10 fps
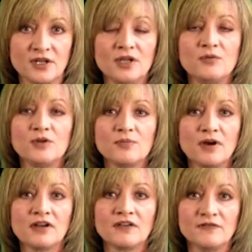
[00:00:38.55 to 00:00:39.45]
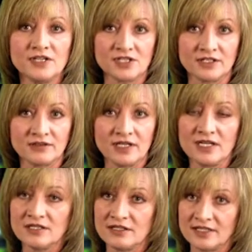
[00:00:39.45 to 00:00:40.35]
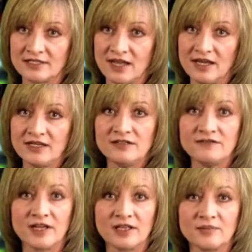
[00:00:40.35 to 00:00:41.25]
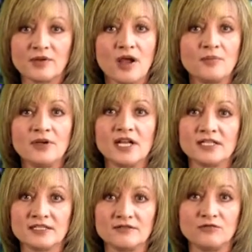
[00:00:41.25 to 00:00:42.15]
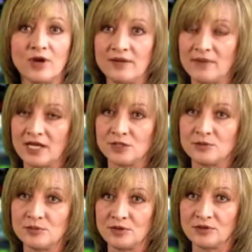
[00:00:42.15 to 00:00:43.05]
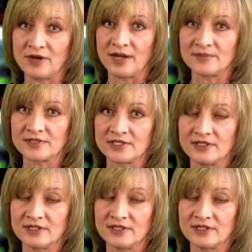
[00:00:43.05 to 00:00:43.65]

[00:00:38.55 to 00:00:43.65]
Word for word: with market vision to design and develop comprehensive weight management programs